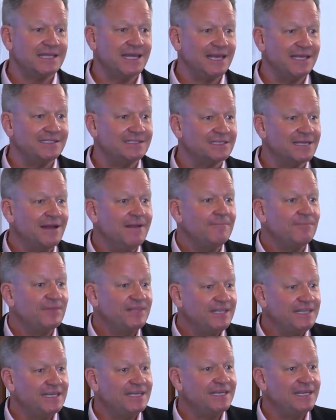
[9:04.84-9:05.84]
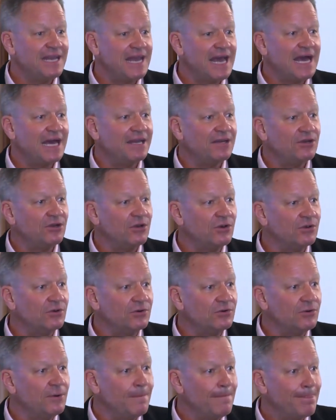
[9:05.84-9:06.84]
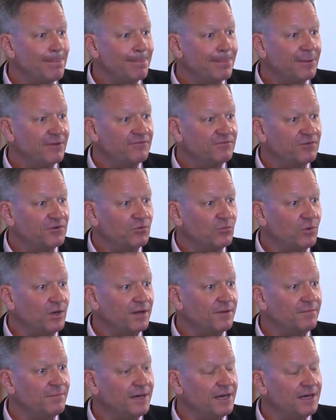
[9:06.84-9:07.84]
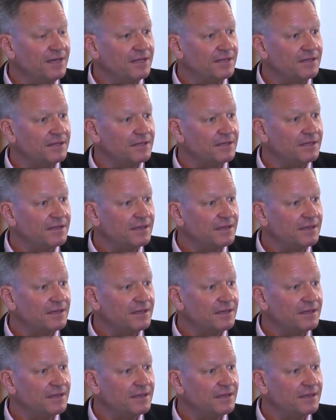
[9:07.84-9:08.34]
States did not know for one month.